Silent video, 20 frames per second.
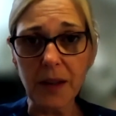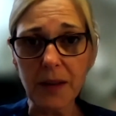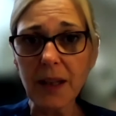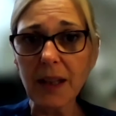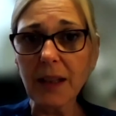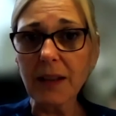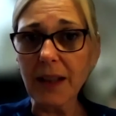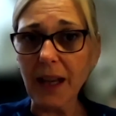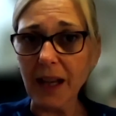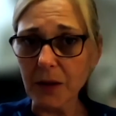I
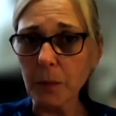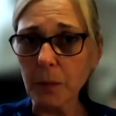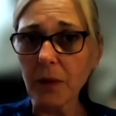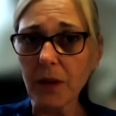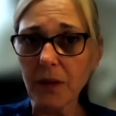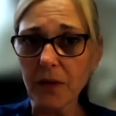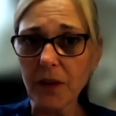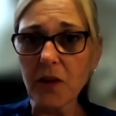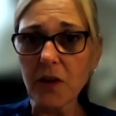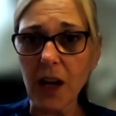think that's
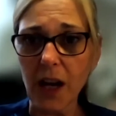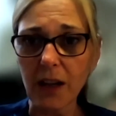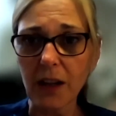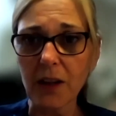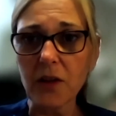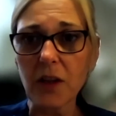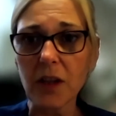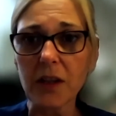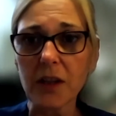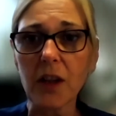one of the
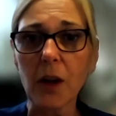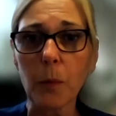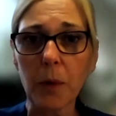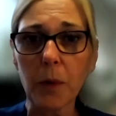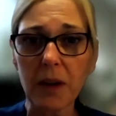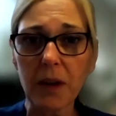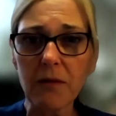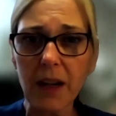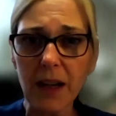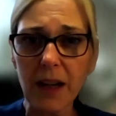challenges that
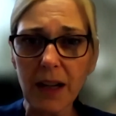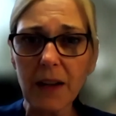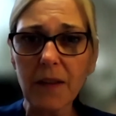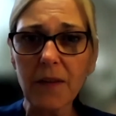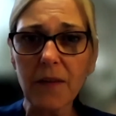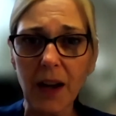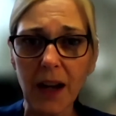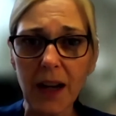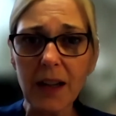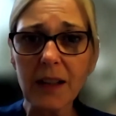we really
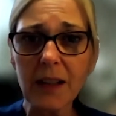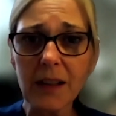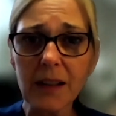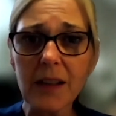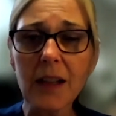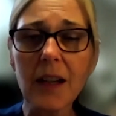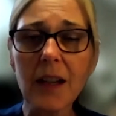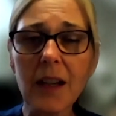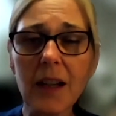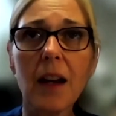faced.